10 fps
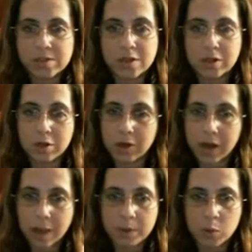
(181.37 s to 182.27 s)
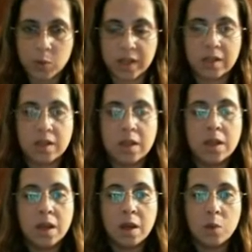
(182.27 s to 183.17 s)
ones that you're happy with,
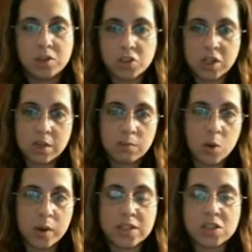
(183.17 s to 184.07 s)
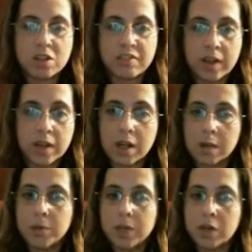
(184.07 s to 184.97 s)
I want you to keep going until you find a
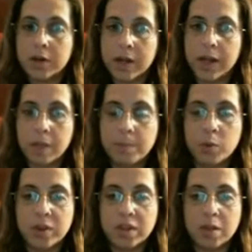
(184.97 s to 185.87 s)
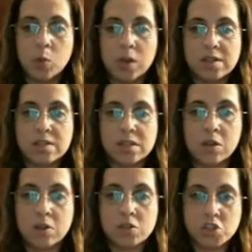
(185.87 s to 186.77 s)
couple that you're not happy with and you want to
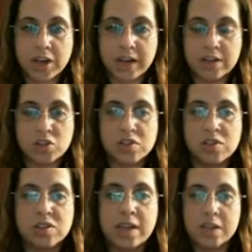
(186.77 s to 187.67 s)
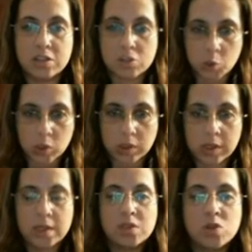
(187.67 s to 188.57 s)
see those change. This is tangible,
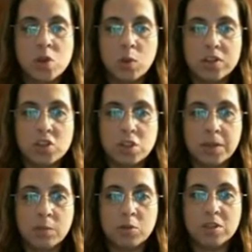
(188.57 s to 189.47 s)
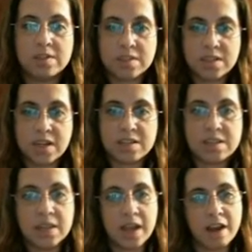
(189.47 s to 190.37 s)
so I want you to be able to
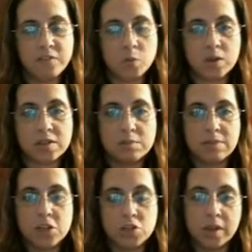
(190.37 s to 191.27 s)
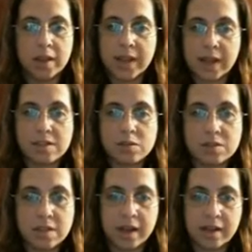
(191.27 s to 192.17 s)
test it afterwards and make sure that that
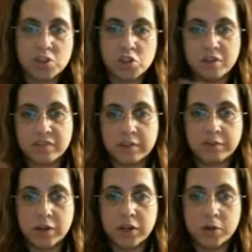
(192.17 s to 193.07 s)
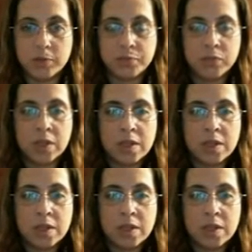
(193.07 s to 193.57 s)
has shifted for you.